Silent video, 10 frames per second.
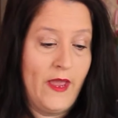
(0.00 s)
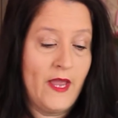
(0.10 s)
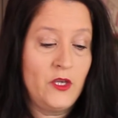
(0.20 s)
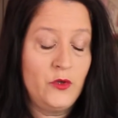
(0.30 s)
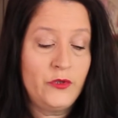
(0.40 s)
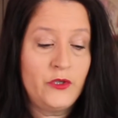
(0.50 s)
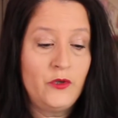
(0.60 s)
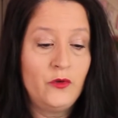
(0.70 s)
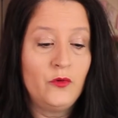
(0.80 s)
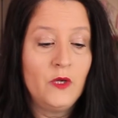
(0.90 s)

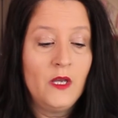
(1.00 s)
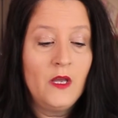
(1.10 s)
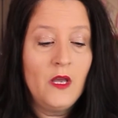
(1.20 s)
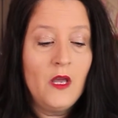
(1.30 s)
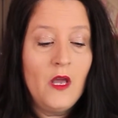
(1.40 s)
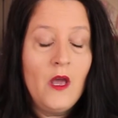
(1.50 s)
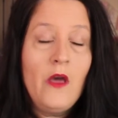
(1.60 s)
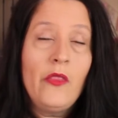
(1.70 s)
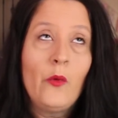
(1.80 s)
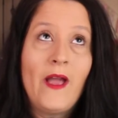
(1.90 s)

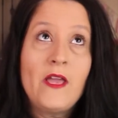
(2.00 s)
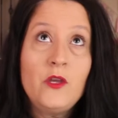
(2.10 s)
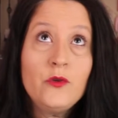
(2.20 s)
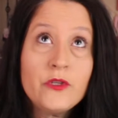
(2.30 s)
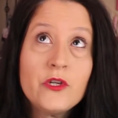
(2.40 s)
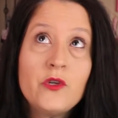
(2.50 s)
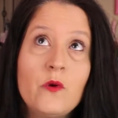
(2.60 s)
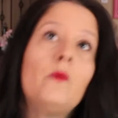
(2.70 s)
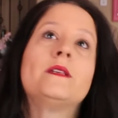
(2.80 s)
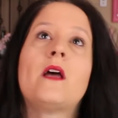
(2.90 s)
The way I used to
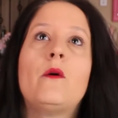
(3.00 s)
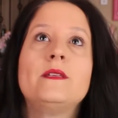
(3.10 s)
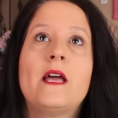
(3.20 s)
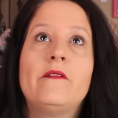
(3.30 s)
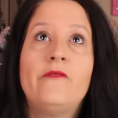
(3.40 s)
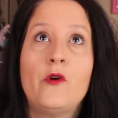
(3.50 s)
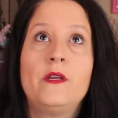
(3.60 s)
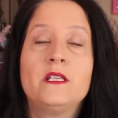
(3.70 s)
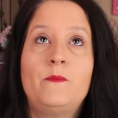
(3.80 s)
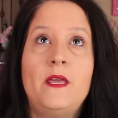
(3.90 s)
do it was I always had a
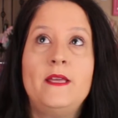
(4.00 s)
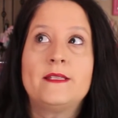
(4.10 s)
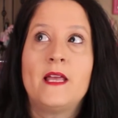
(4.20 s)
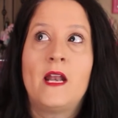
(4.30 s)
focus piece,